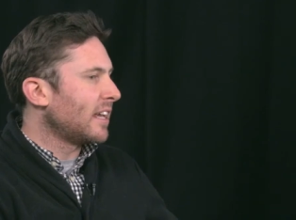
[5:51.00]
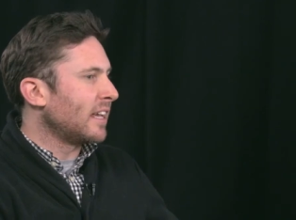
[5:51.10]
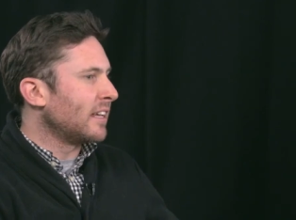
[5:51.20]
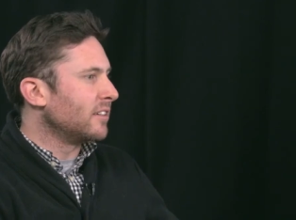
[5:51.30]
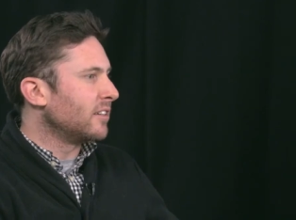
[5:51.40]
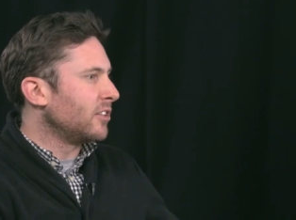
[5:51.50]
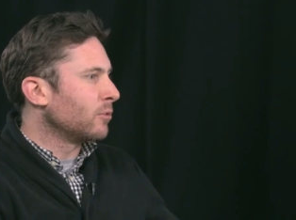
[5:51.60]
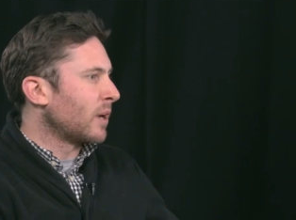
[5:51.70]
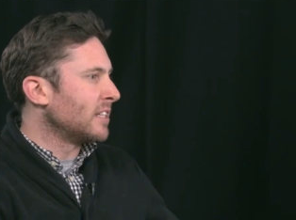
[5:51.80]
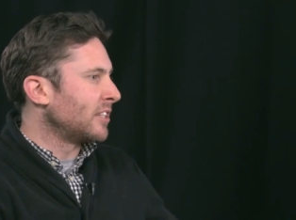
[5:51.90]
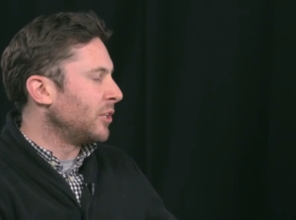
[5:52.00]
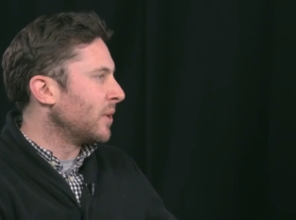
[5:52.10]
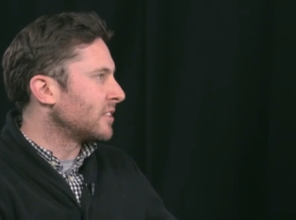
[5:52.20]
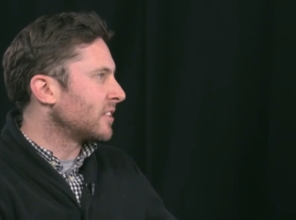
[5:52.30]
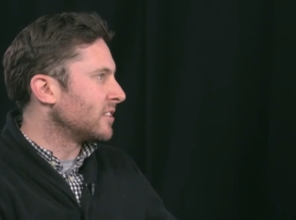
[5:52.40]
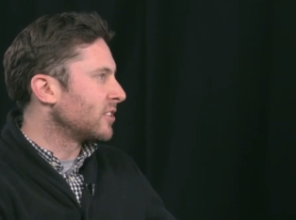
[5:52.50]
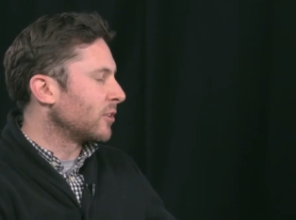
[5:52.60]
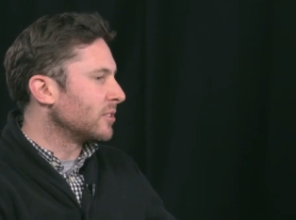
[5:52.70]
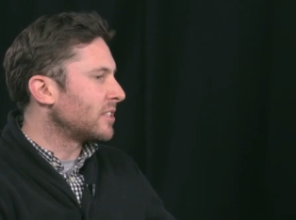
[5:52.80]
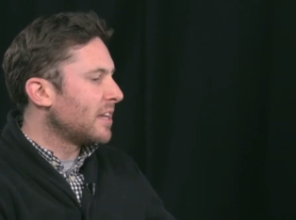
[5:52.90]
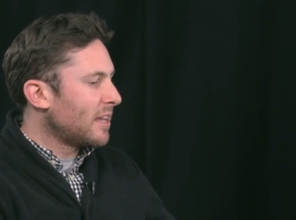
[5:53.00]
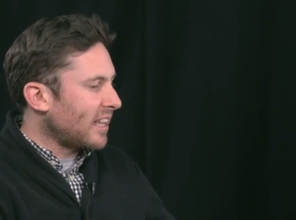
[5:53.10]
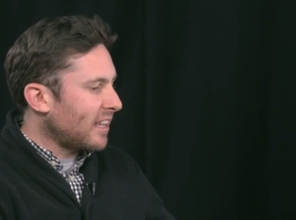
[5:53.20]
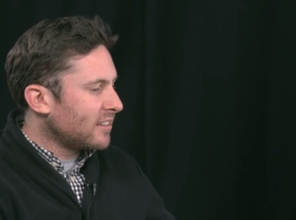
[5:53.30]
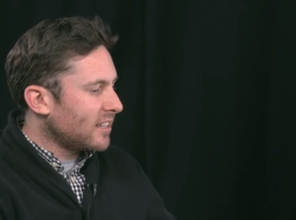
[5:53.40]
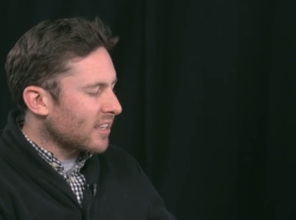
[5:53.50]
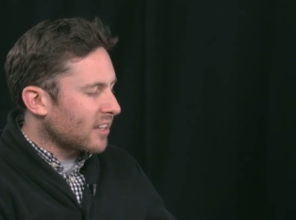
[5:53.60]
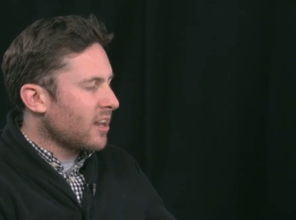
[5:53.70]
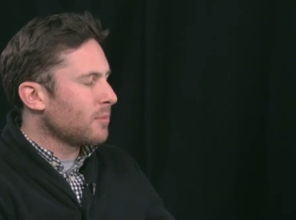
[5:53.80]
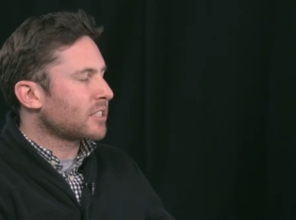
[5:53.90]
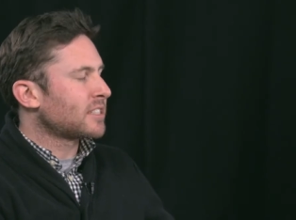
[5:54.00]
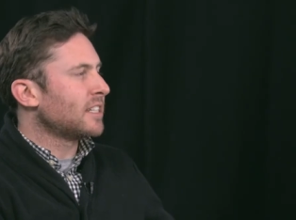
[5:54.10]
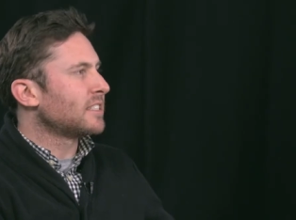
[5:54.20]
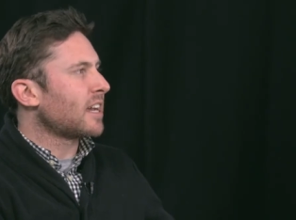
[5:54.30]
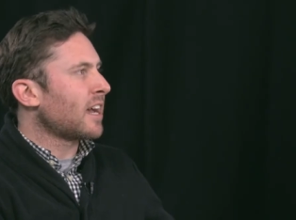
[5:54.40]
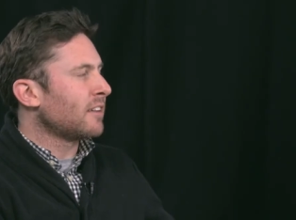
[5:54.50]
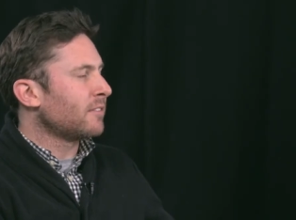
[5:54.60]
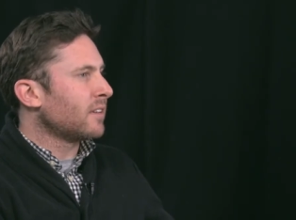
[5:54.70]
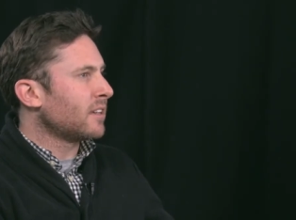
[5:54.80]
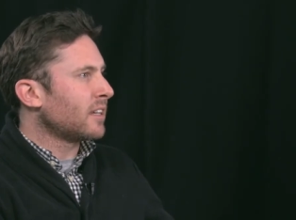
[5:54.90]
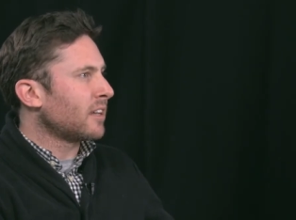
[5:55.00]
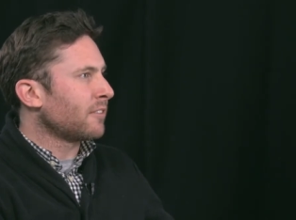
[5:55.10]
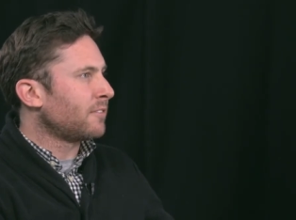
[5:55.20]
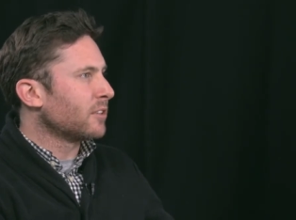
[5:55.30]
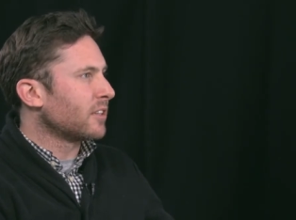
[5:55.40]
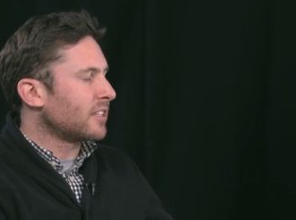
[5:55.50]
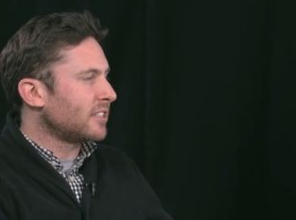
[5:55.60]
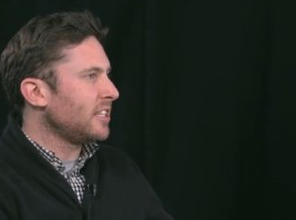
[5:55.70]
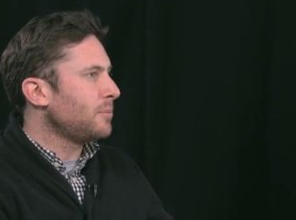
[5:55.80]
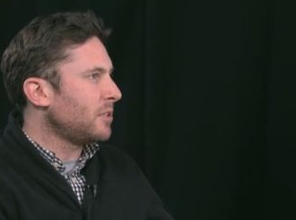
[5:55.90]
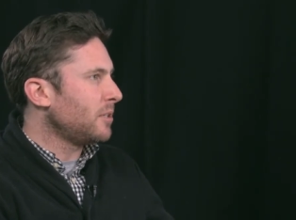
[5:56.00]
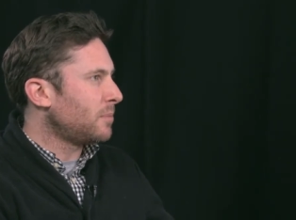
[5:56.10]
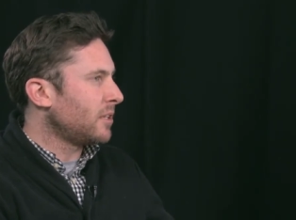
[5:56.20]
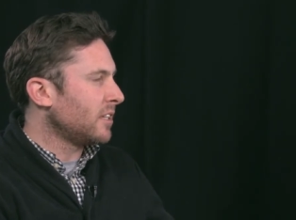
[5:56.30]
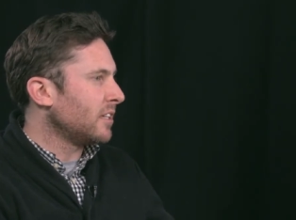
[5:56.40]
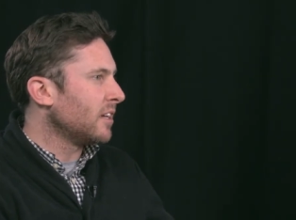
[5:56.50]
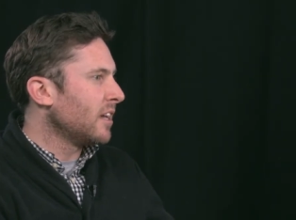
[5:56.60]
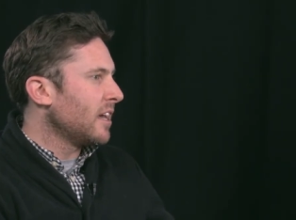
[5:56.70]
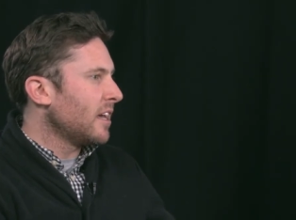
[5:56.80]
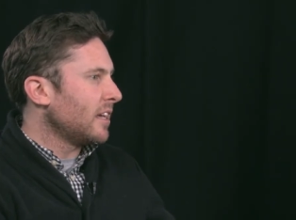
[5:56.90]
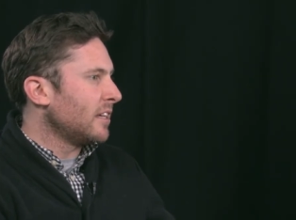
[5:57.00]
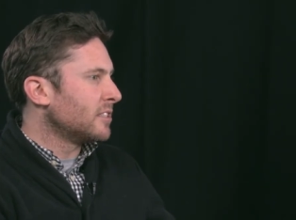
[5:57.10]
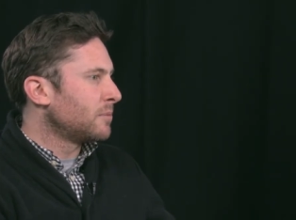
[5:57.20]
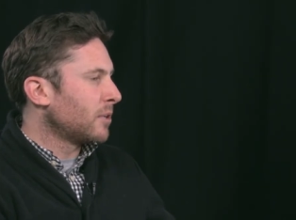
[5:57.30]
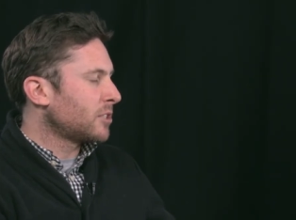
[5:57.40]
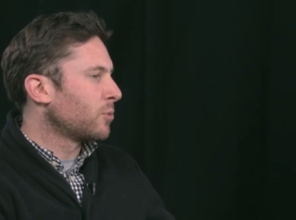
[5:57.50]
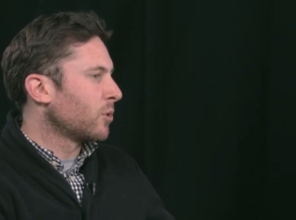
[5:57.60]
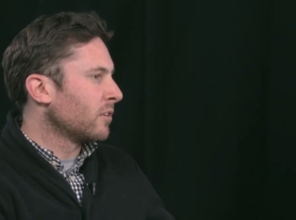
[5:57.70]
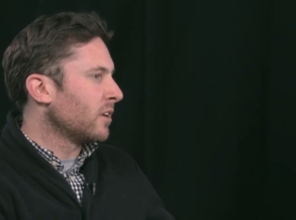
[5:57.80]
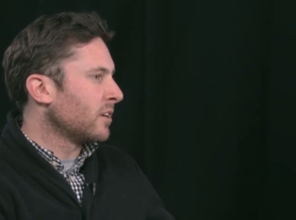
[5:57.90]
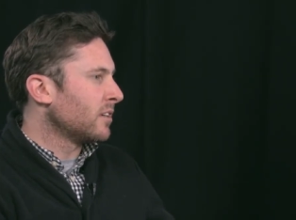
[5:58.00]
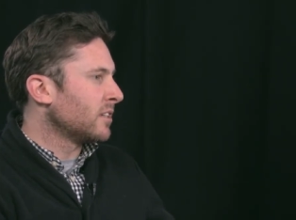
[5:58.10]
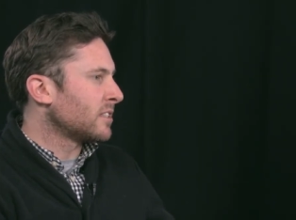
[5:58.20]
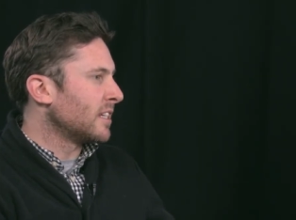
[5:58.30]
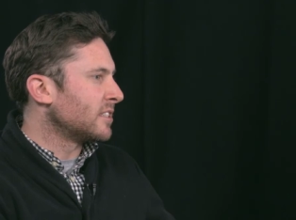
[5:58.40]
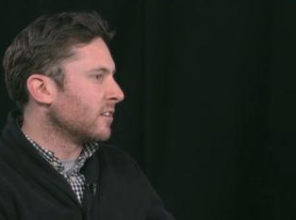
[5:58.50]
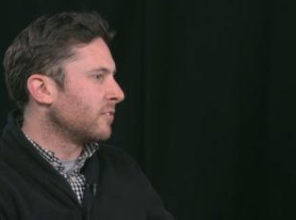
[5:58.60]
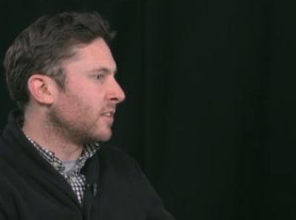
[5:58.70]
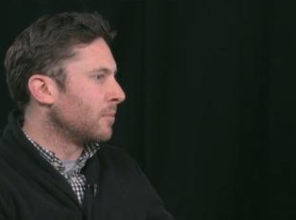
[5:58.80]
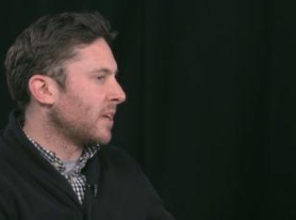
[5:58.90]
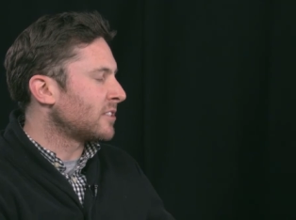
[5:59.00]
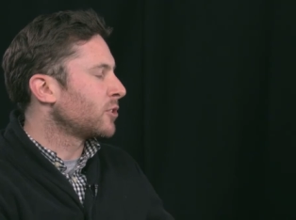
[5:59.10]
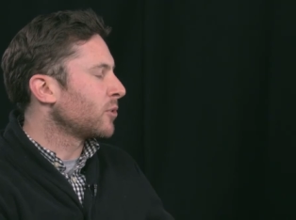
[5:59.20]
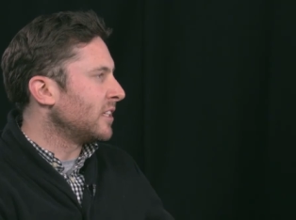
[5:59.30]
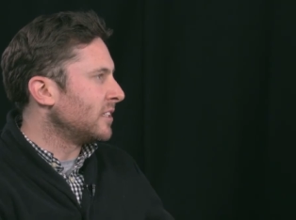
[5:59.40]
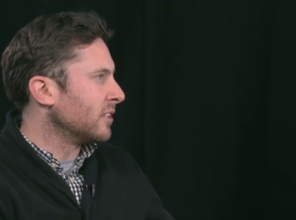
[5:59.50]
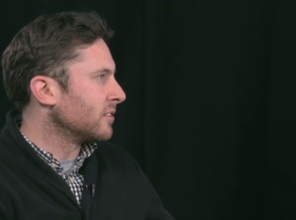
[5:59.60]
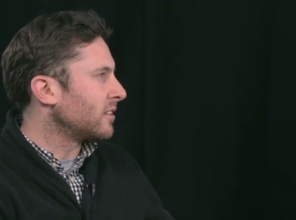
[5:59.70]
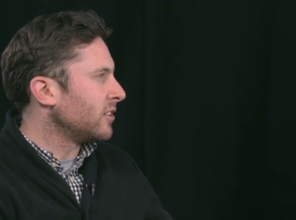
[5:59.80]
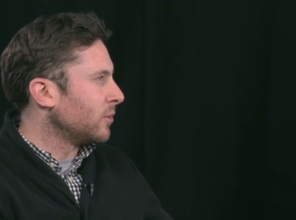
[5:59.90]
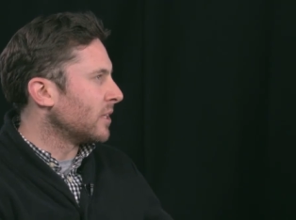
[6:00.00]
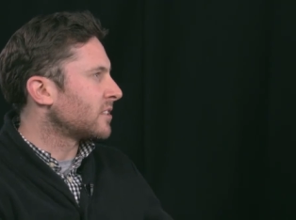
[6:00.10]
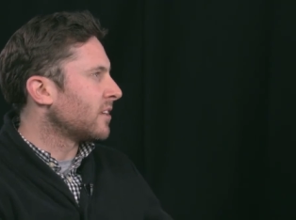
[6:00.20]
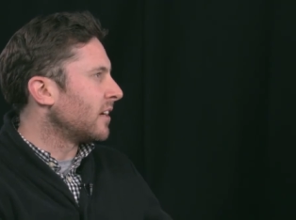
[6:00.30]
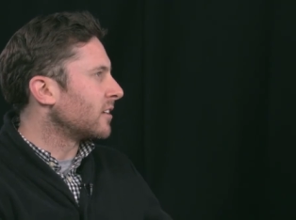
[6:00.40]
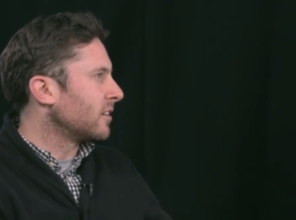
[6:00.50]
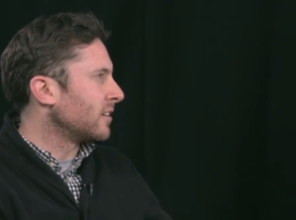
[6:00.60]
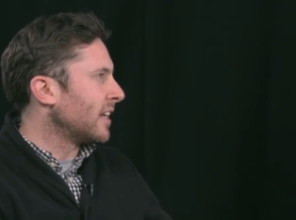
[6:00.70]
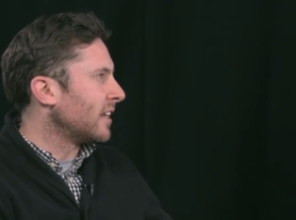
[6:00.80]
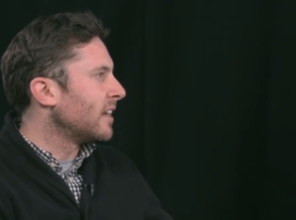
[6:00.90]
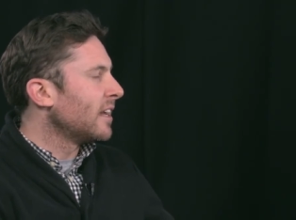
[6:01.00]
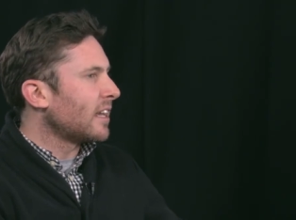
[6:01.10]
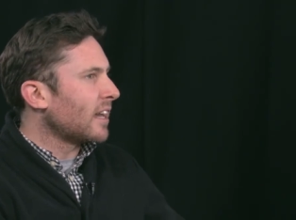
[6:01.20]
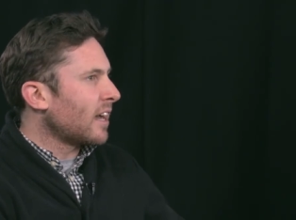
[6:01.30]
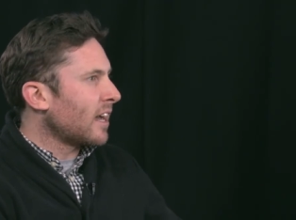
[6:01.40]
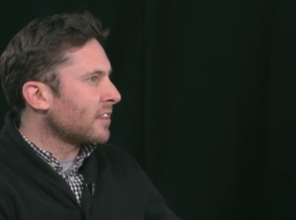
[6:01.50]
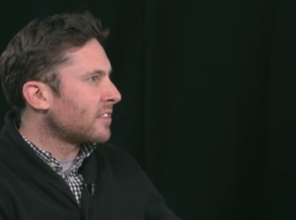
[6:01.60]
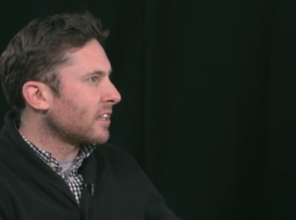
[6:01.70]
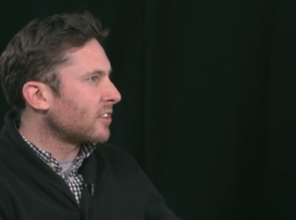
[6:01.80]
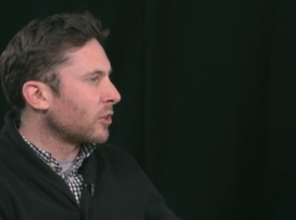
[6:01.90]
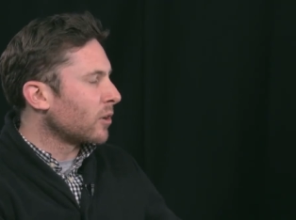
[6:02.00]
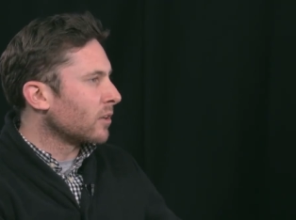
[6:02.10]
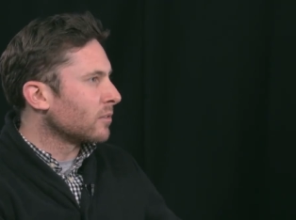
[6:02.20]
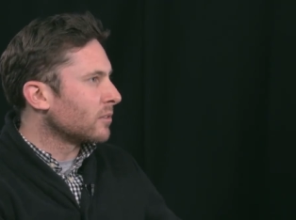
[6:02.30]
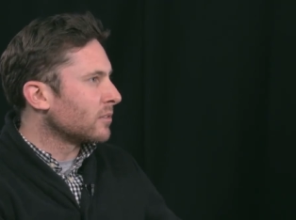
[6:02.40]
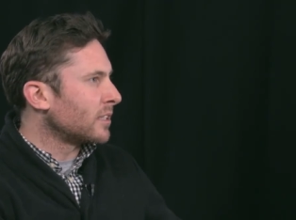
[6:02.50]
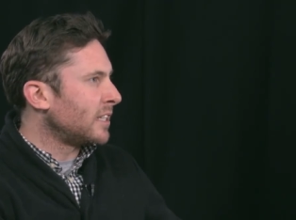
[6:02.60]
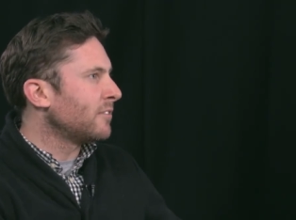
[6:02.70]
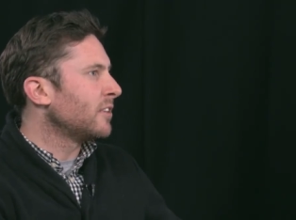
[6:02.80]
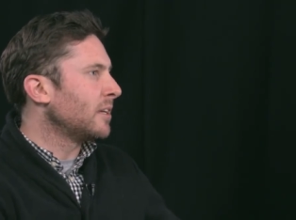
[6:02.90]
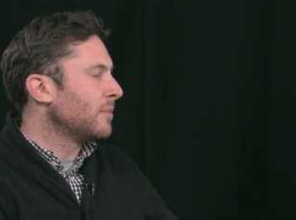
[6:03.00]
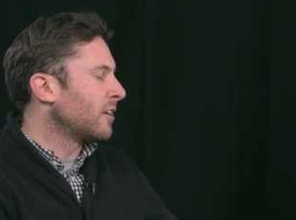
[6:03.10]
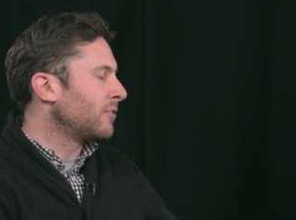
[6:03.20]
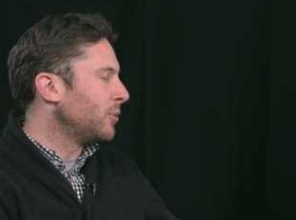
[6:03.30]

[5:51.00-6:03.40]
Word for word: in rising U.S. concerns. In the economic sense, i I feel that the TPP is much more a, uh, a sense of the best trade deal that the U.S. thought it could get. I think there are, given the amount of